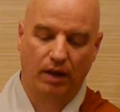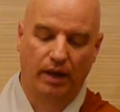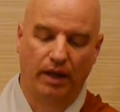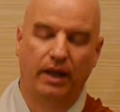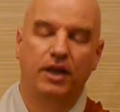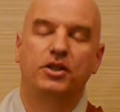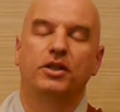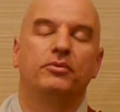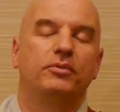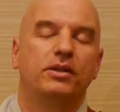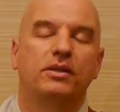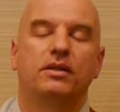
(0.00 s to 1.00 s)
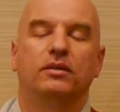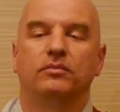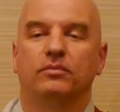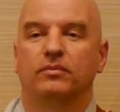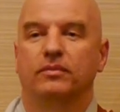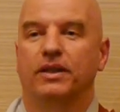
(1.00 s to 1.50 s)
In Asian
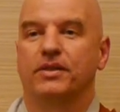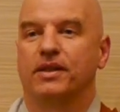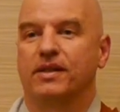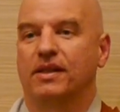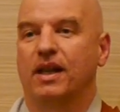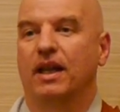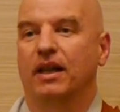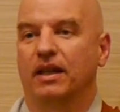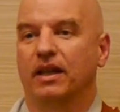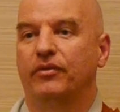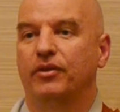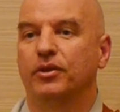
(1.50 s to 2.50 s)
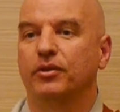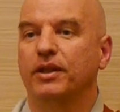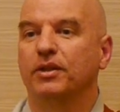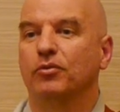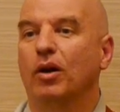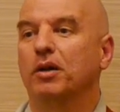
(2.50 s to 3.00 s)
wisdom, there's a saying if you
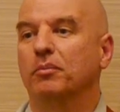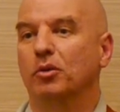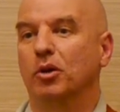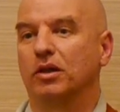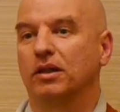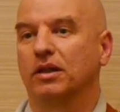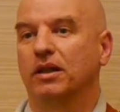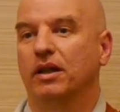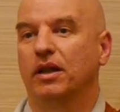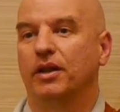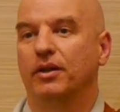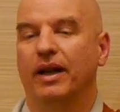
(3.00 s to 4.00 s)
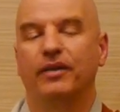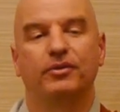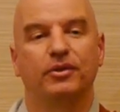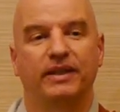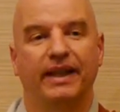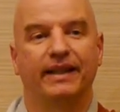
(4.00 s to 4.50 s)
read one book, you have
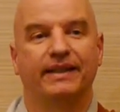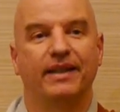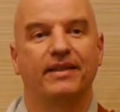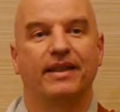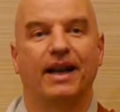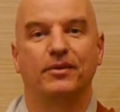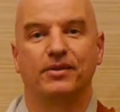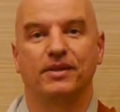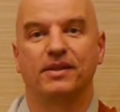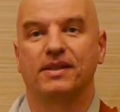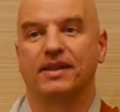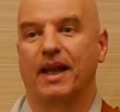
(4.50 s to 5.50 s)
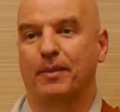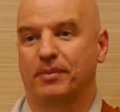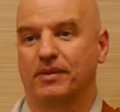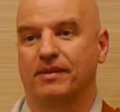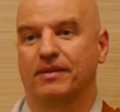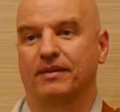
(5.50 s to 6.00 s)
to take 10,000
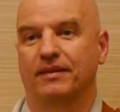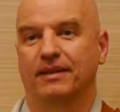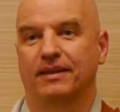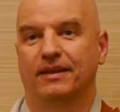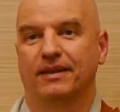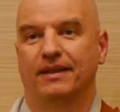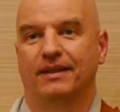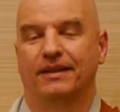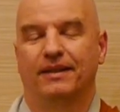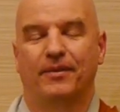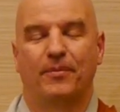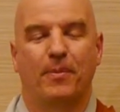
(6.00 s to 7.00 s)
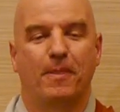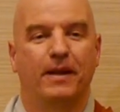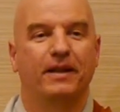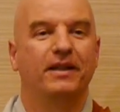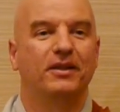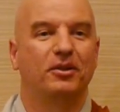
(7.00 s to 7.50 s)
steps.
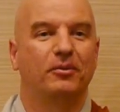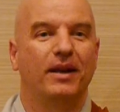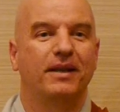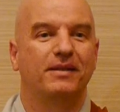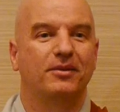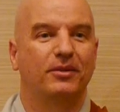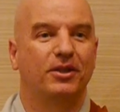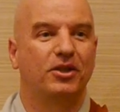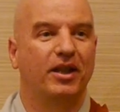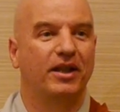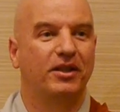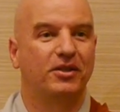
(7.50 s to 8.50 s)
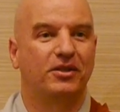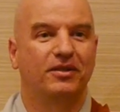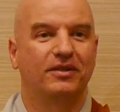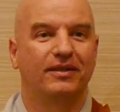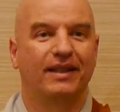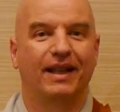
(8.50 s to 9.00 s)
Here in the West, we
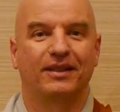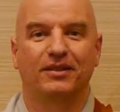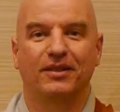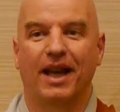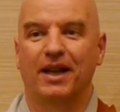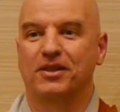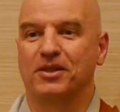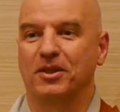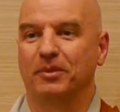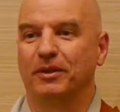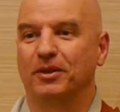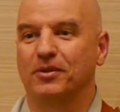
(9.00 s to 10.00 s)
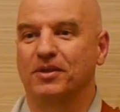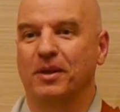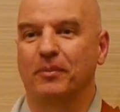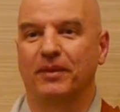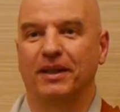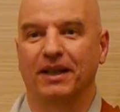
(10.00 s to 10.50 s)
changed that axiom into
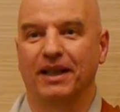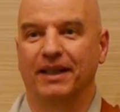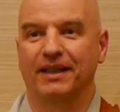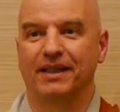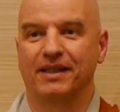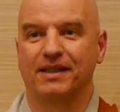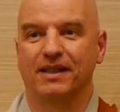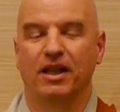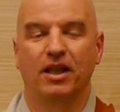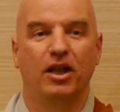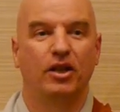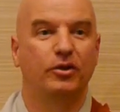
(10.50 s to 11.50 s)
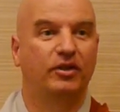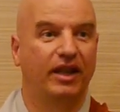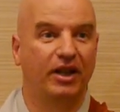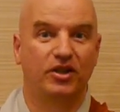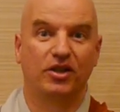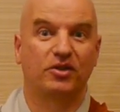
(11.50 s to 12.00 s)
something like this you
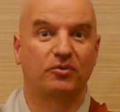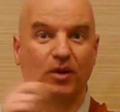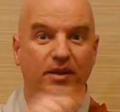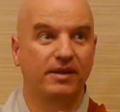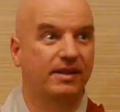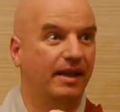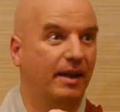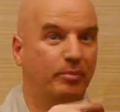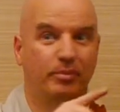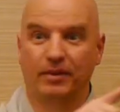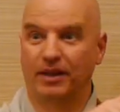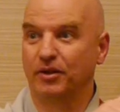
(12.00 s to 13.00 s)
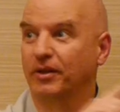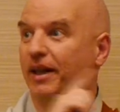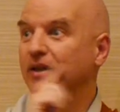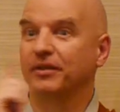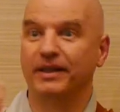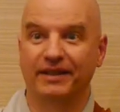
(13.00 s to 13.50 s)
take just one step and you
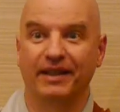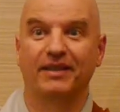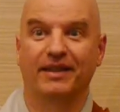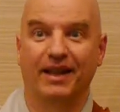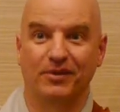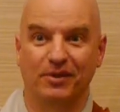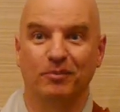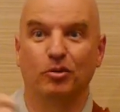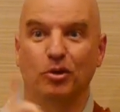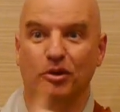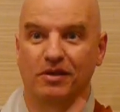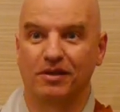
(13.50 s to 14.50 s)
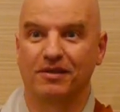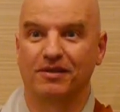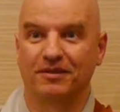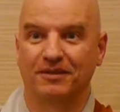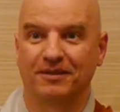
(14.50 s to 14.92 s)
can read 10,000 books.